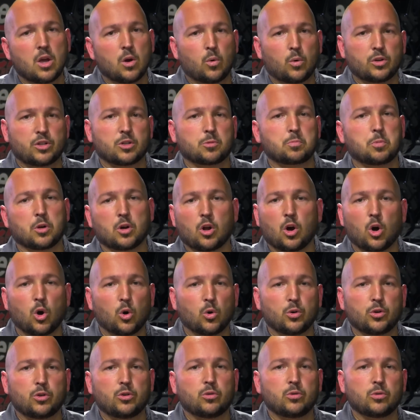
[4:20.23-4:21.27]
we just put a
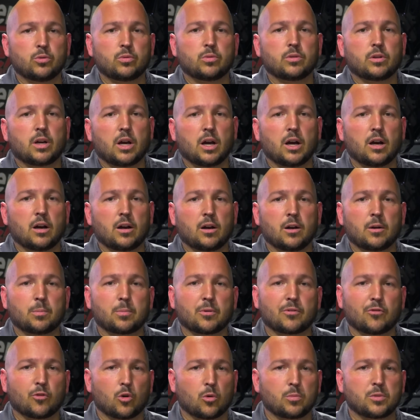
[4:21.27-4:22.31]
whole new
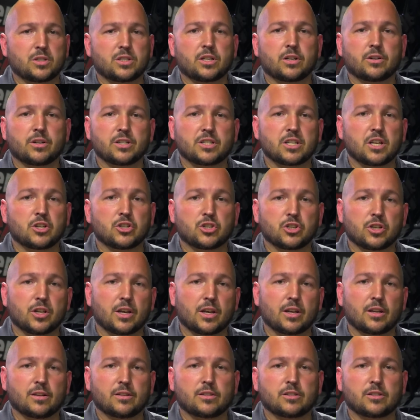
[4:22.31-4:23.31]
Performance Series engine in it.